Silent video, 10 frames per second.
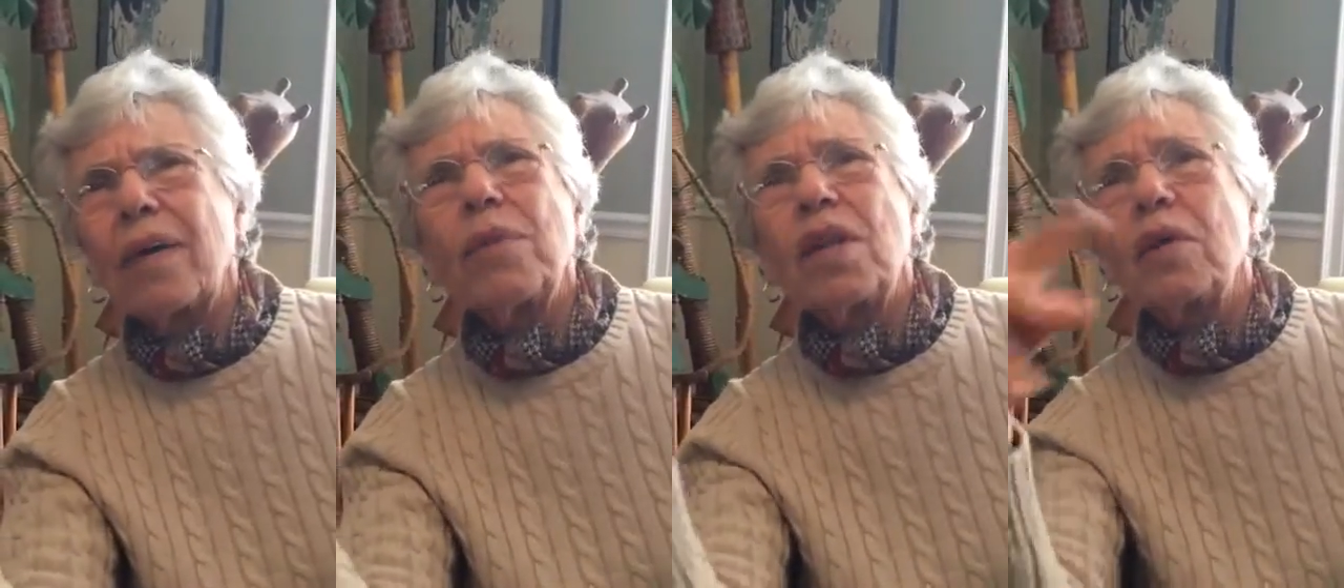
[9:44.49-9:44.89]

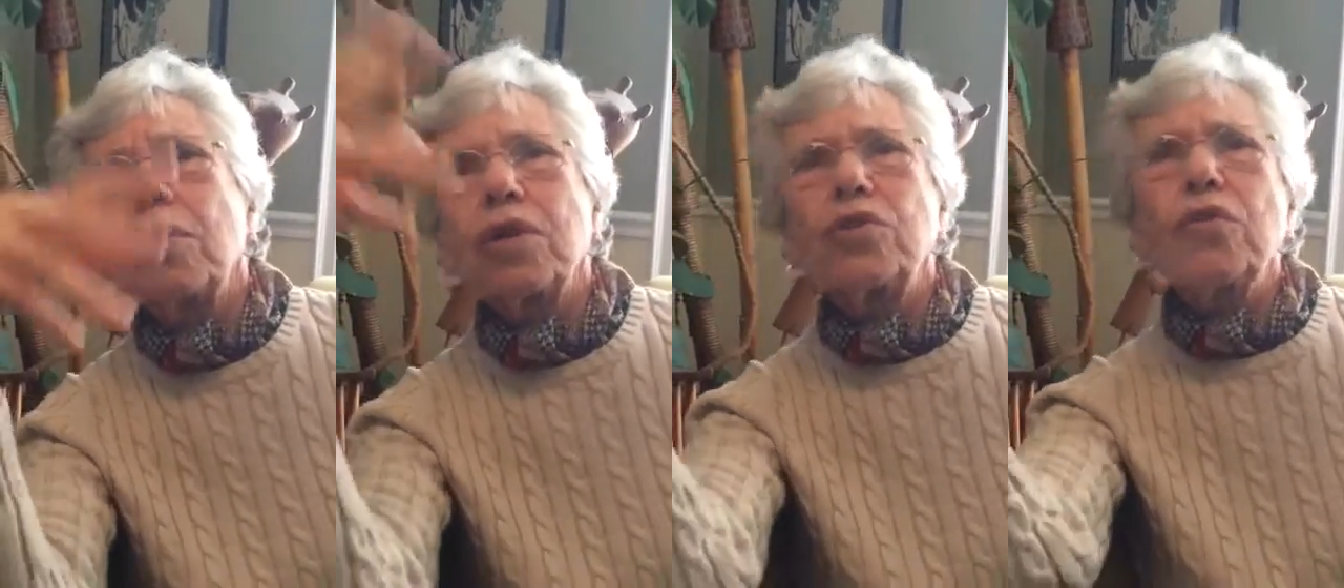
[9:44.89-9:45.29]
I mean, there
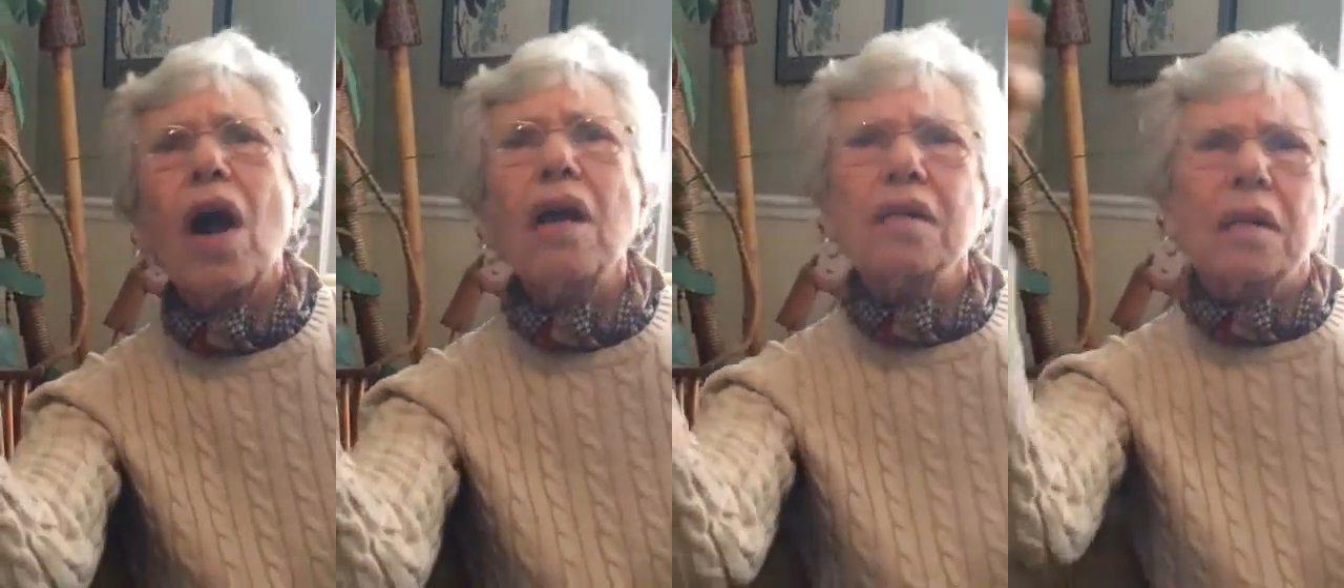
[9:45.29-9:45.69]
were
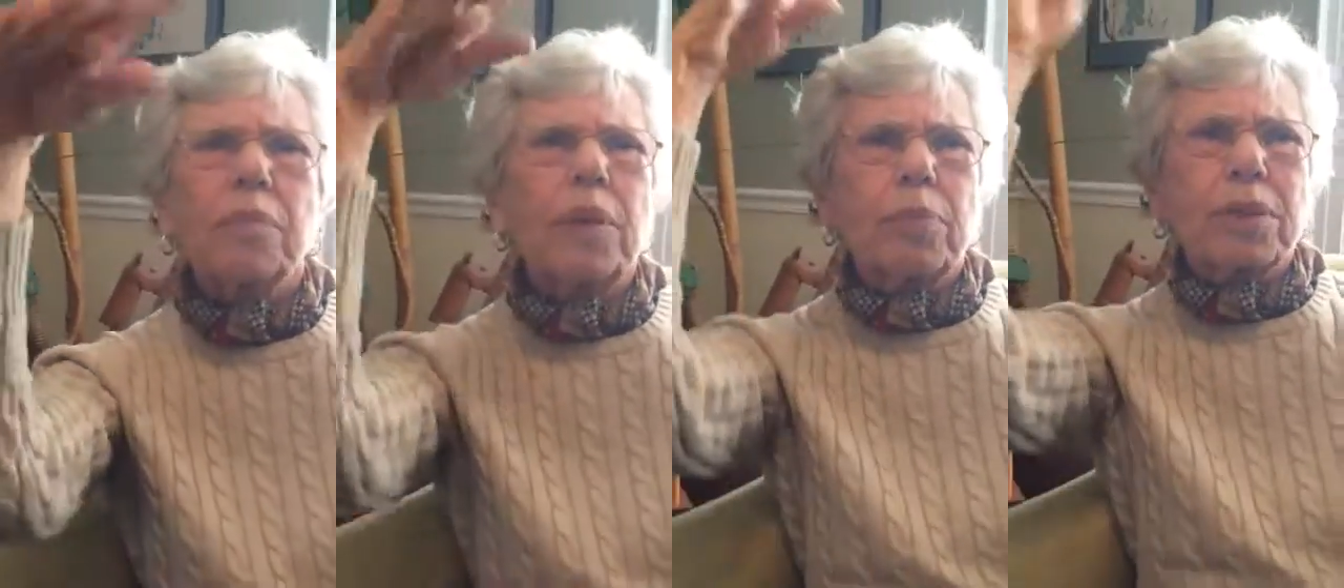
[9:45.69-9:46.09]
drugs
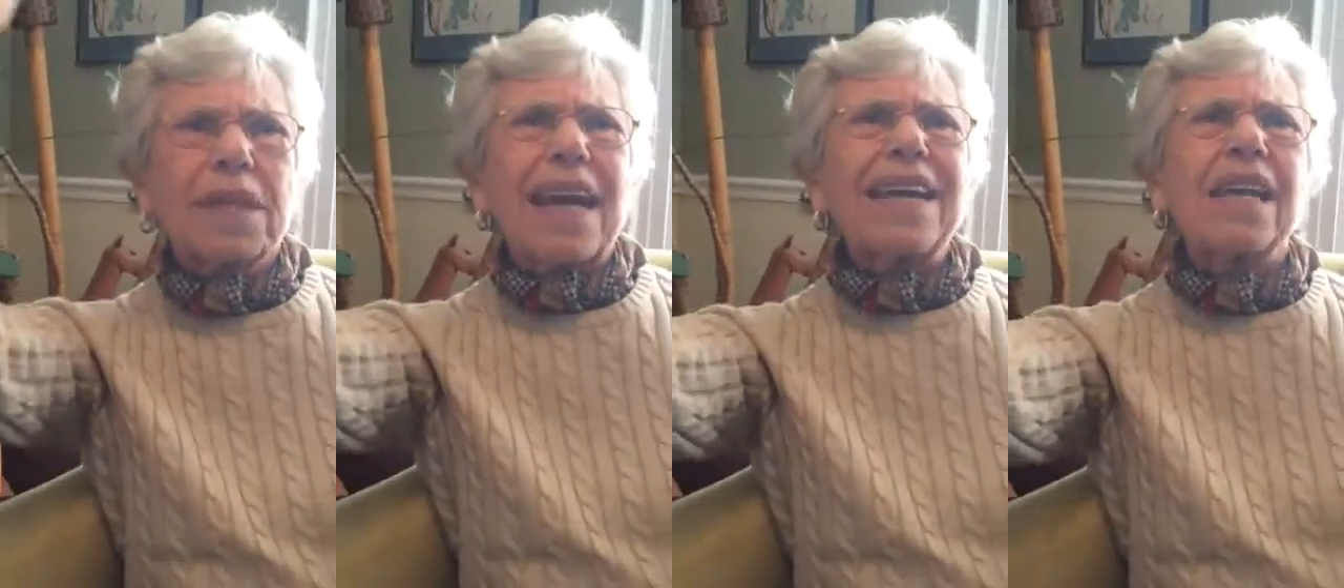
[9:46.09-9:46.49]
and people
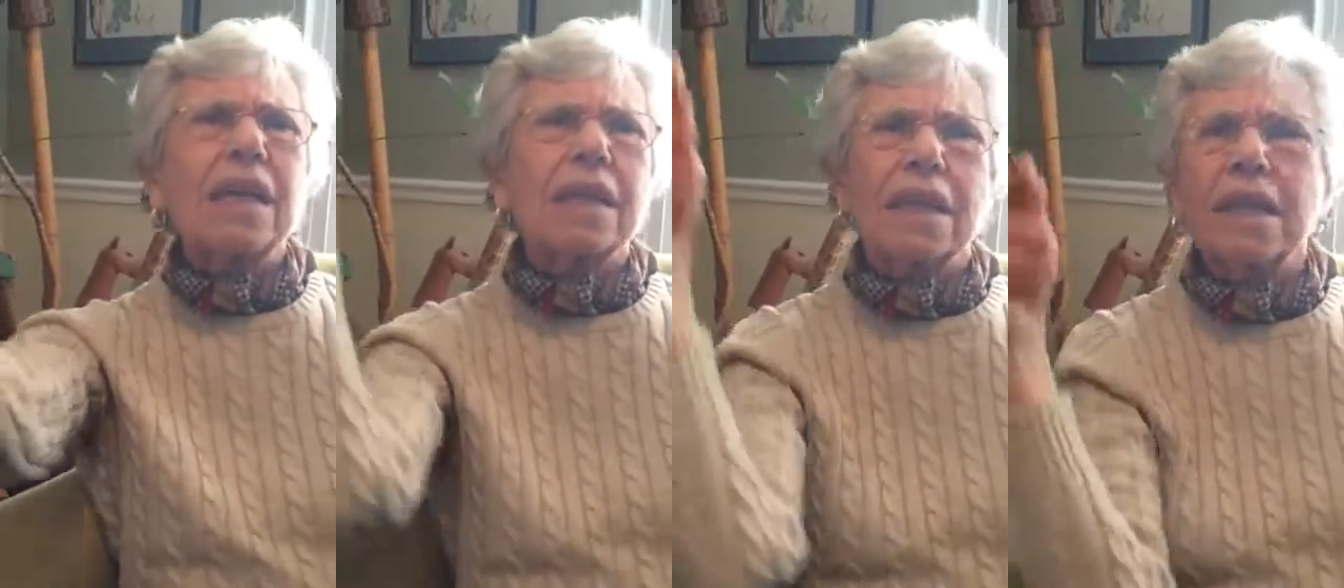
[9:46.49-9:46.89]

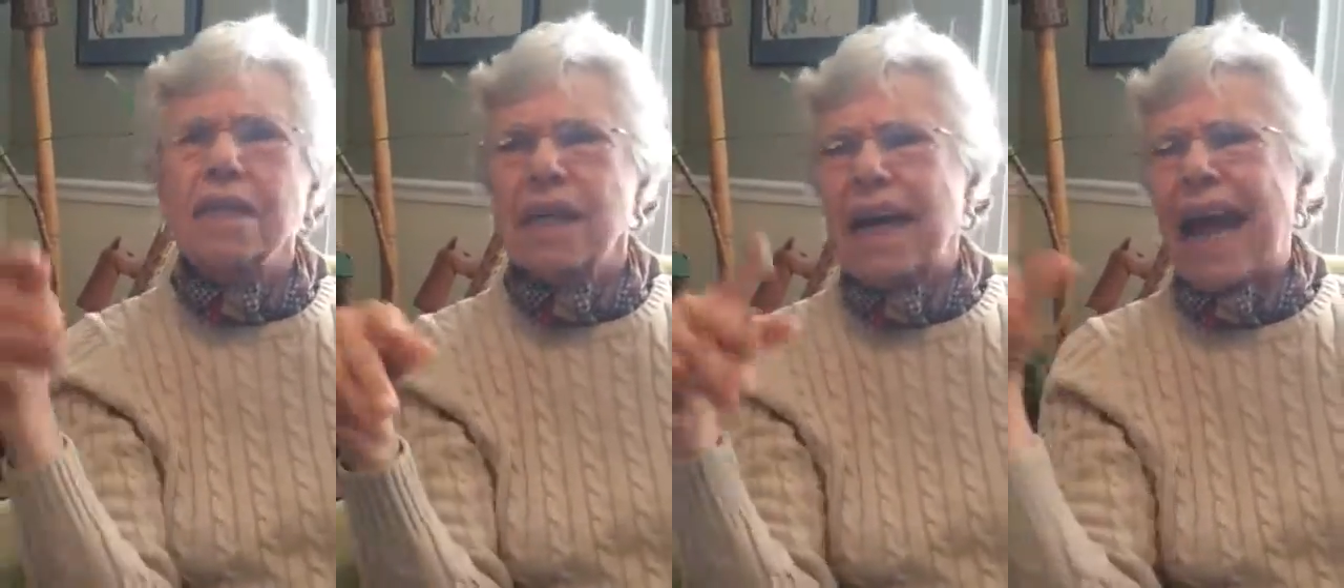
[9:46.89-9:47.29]
taking
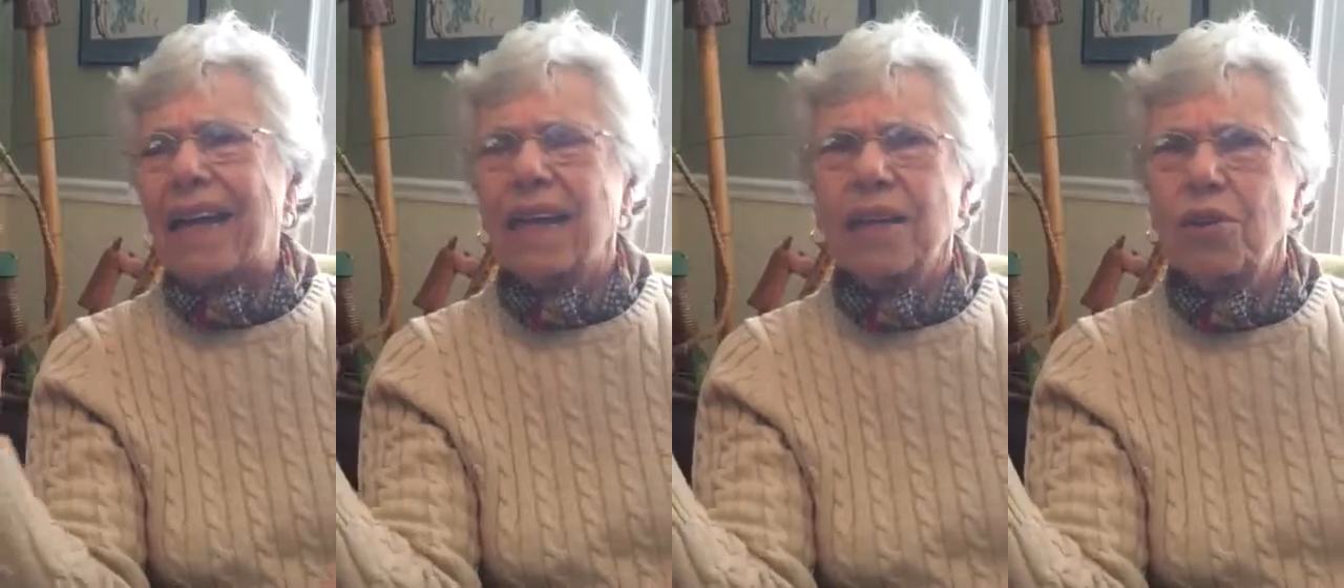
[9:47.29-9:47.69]
things and
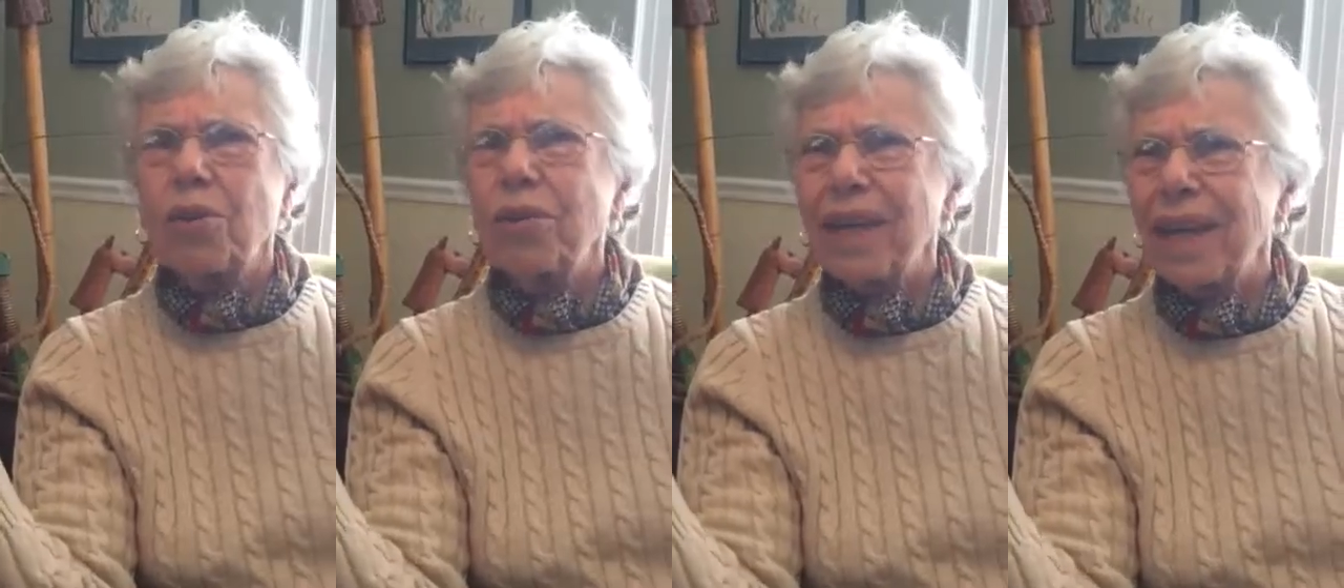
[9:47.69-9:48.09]
acting
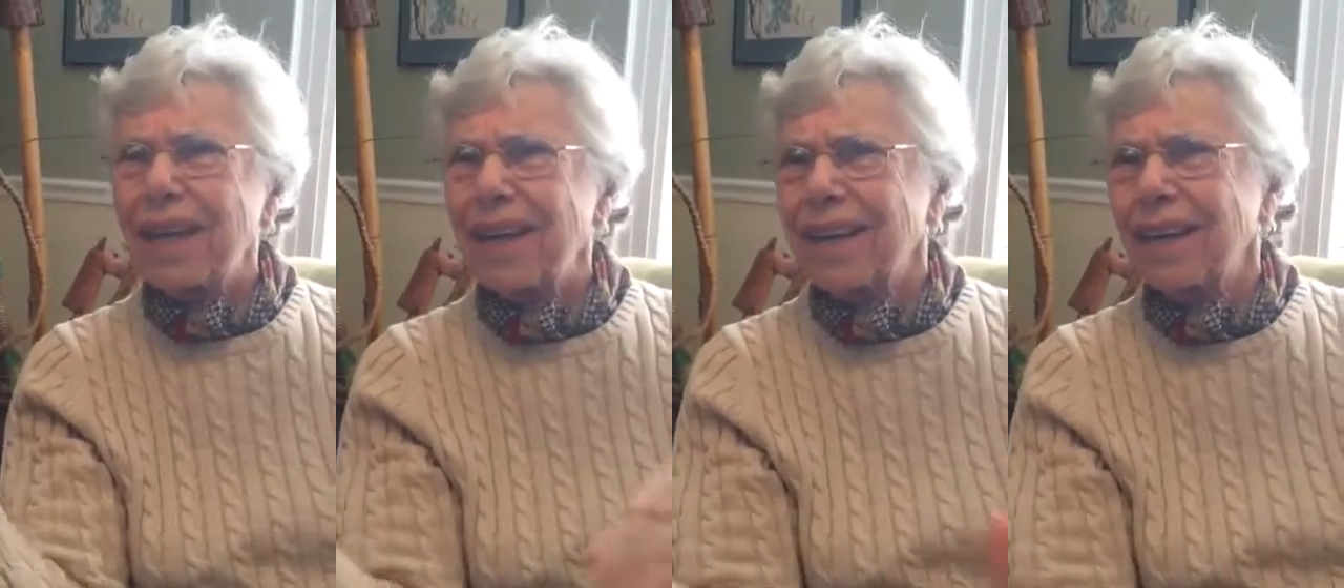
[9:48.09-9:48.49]

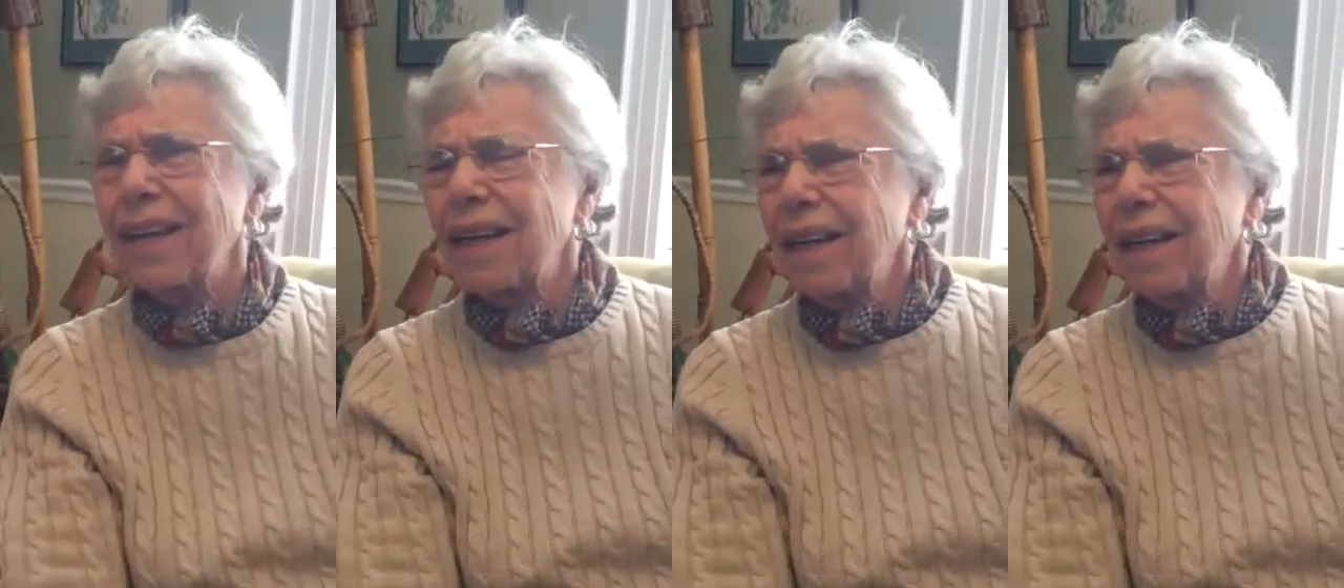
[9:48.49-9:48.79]
kooky, and